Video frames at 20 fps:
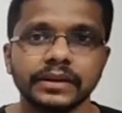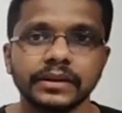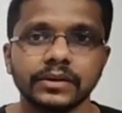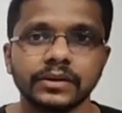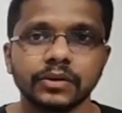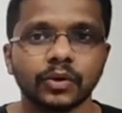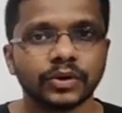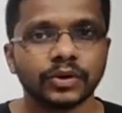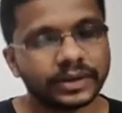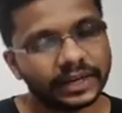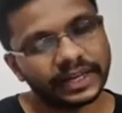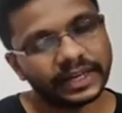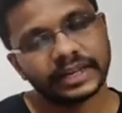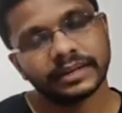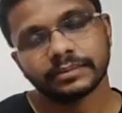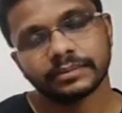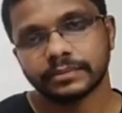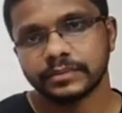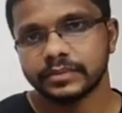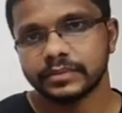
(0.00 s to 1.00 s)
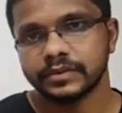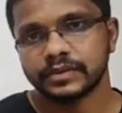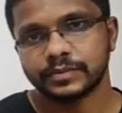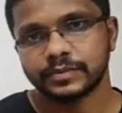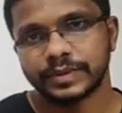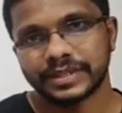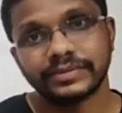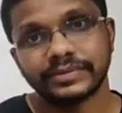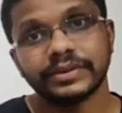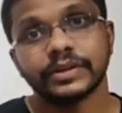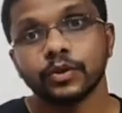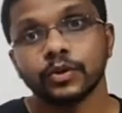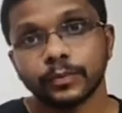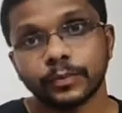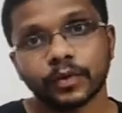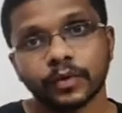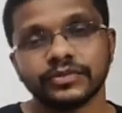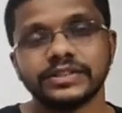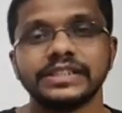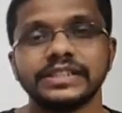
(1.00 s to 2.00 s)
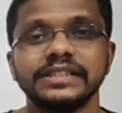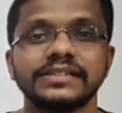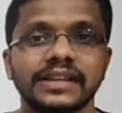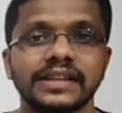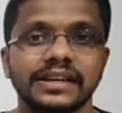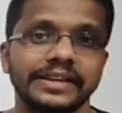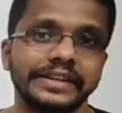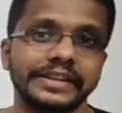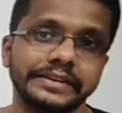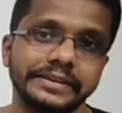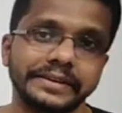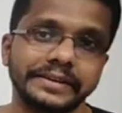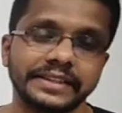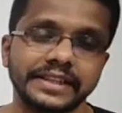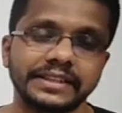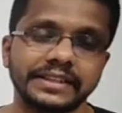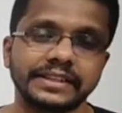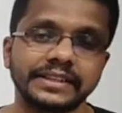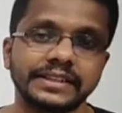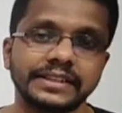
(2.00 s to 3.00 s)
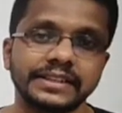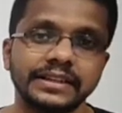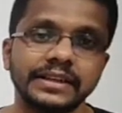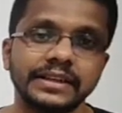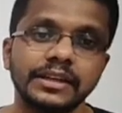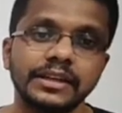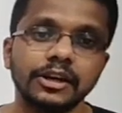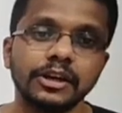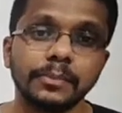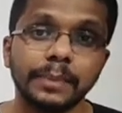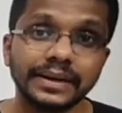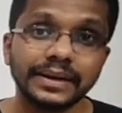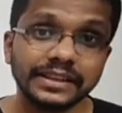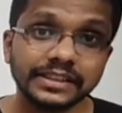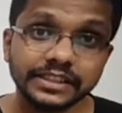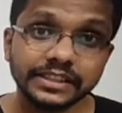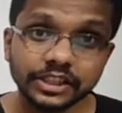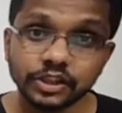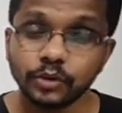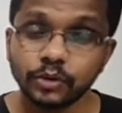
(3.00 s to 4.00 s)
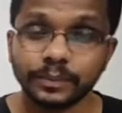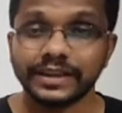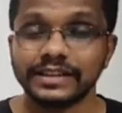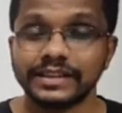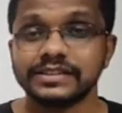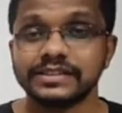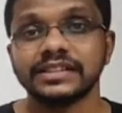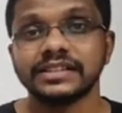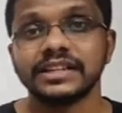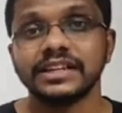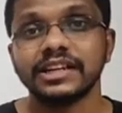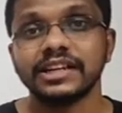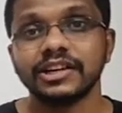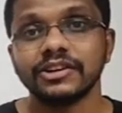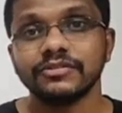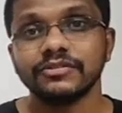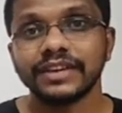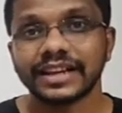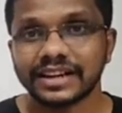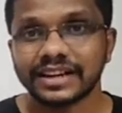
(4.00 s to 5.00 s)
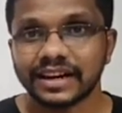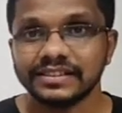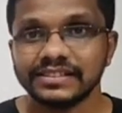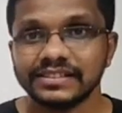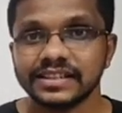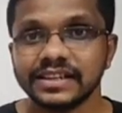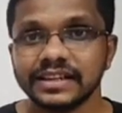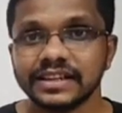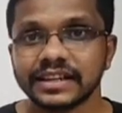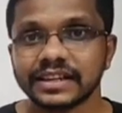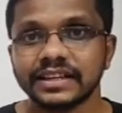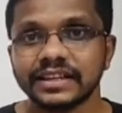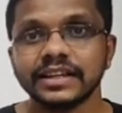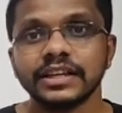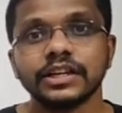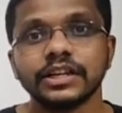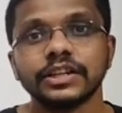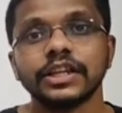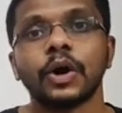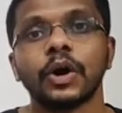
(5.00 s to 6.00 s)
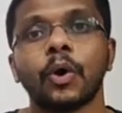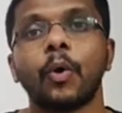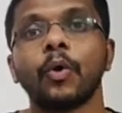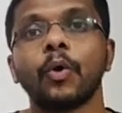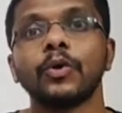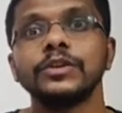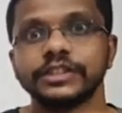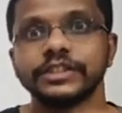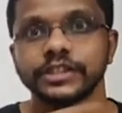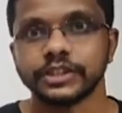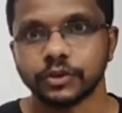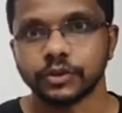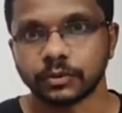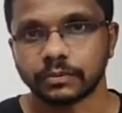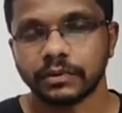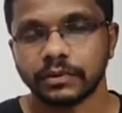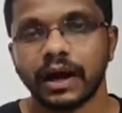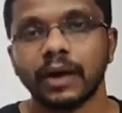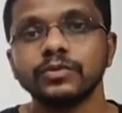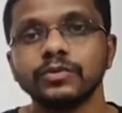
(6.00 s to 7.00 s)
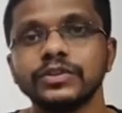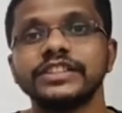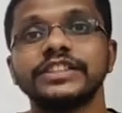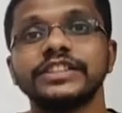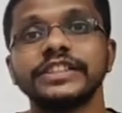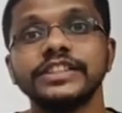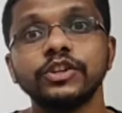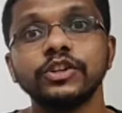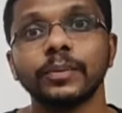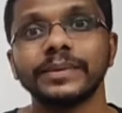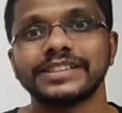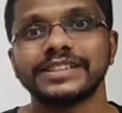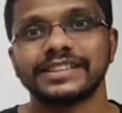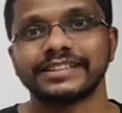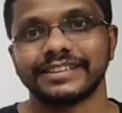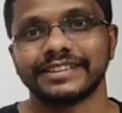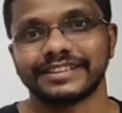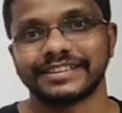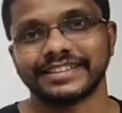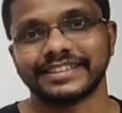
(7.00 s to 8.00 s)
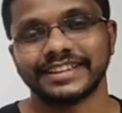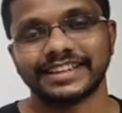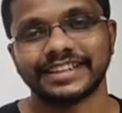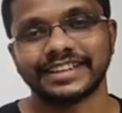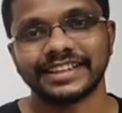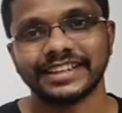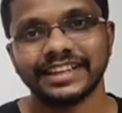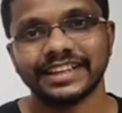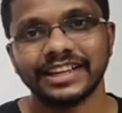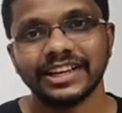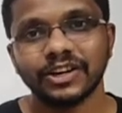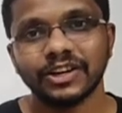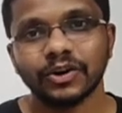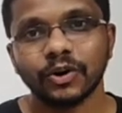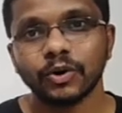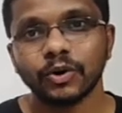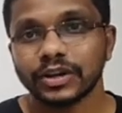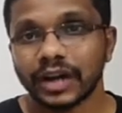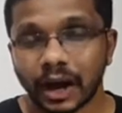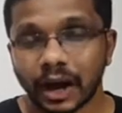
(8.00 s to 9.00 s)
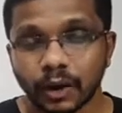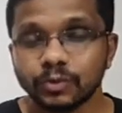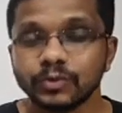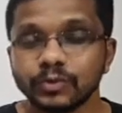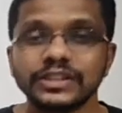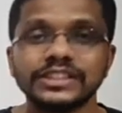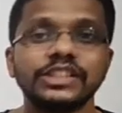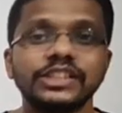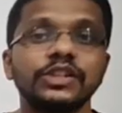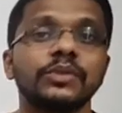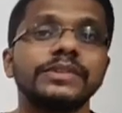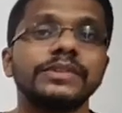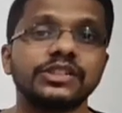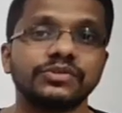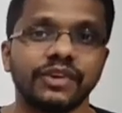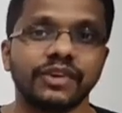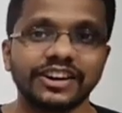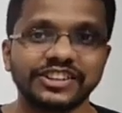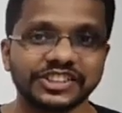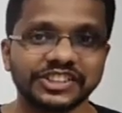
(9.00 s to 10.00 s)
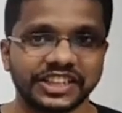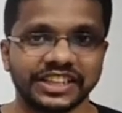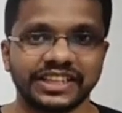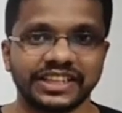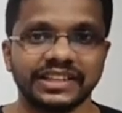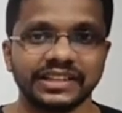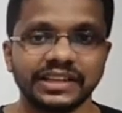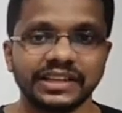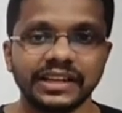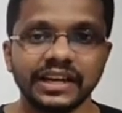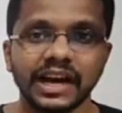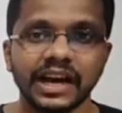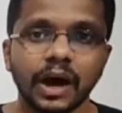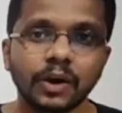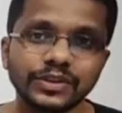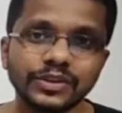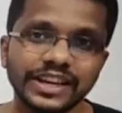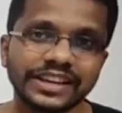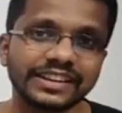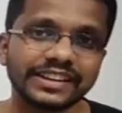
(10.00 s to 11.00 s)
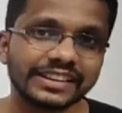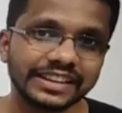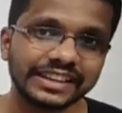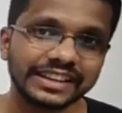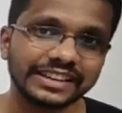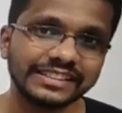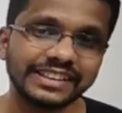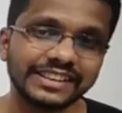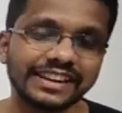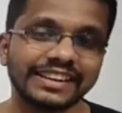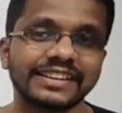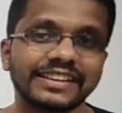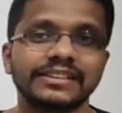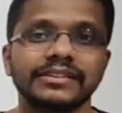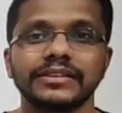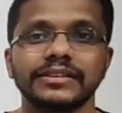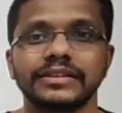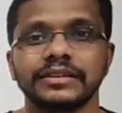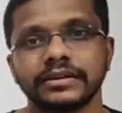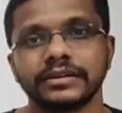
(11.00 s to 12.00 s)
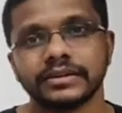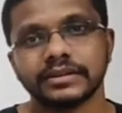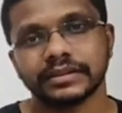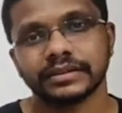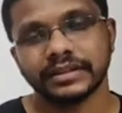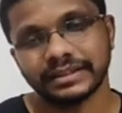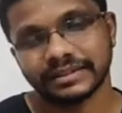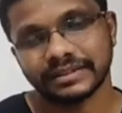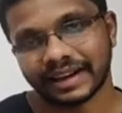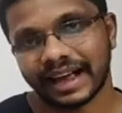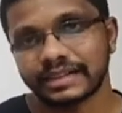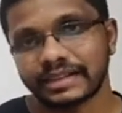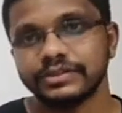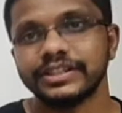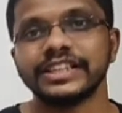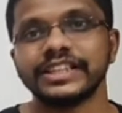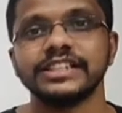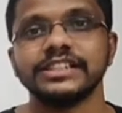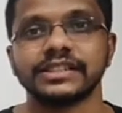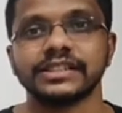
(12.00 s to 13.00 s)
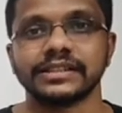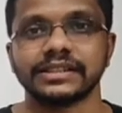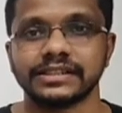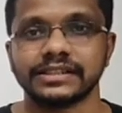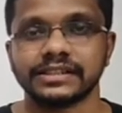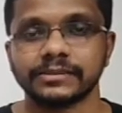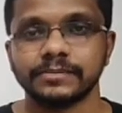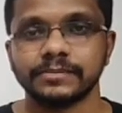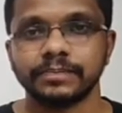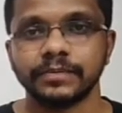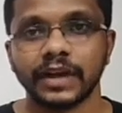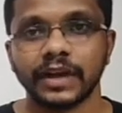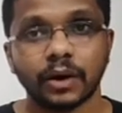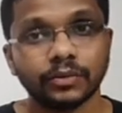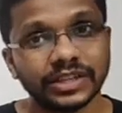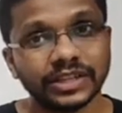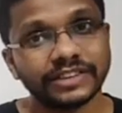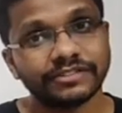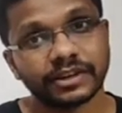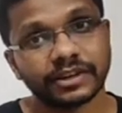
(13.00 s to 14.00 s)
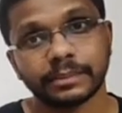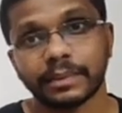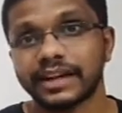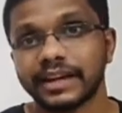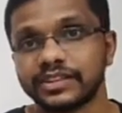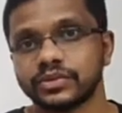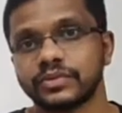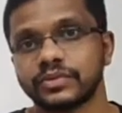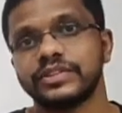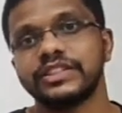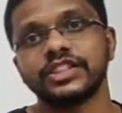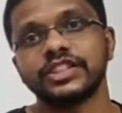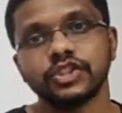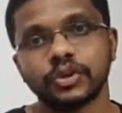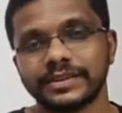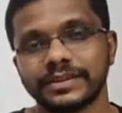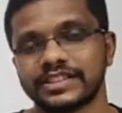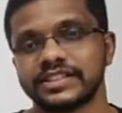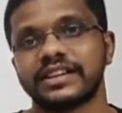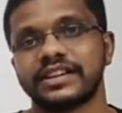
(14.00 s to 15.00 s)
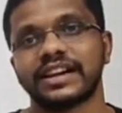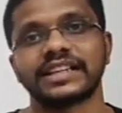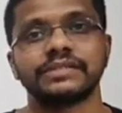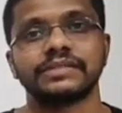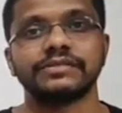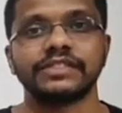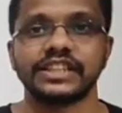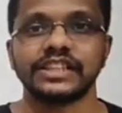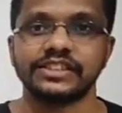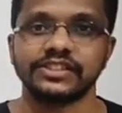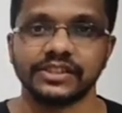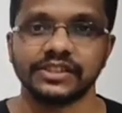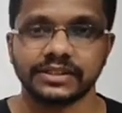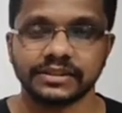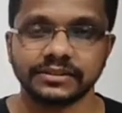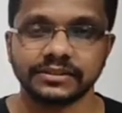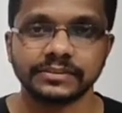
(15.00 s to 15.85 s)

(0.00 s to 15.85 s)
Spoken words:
or a specific group of genes are inherited. But in genomics, we are considering the whole genome, how the genome is inherited, or how the genome is functioning, how they are interact with each other, how the different parts of the genome is interacting with each other.